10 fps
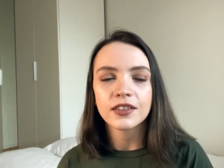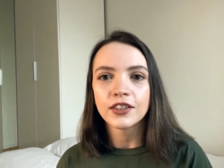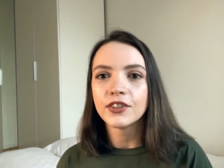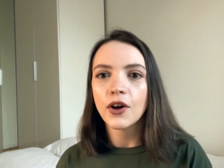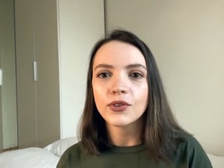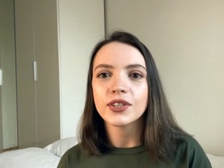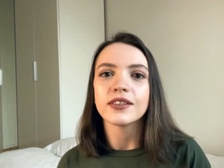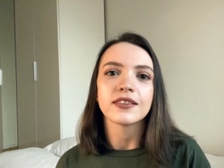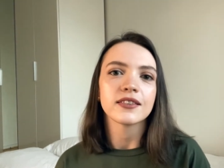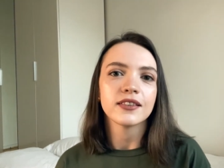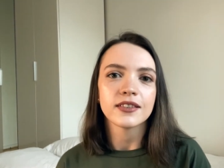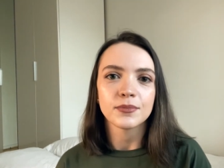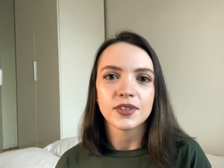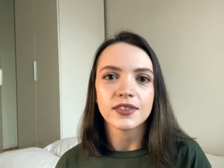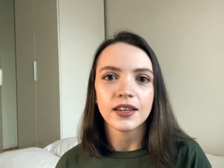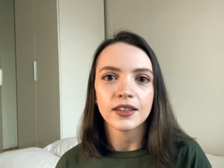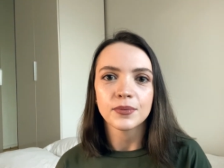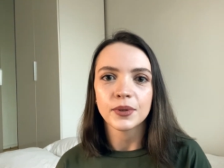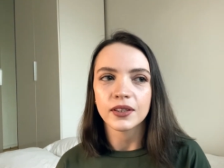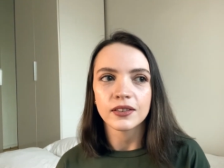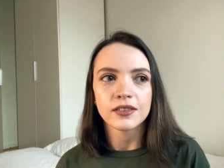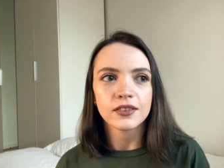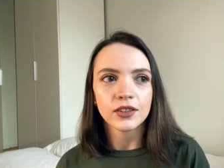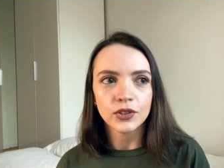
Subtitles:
notice these mistakes because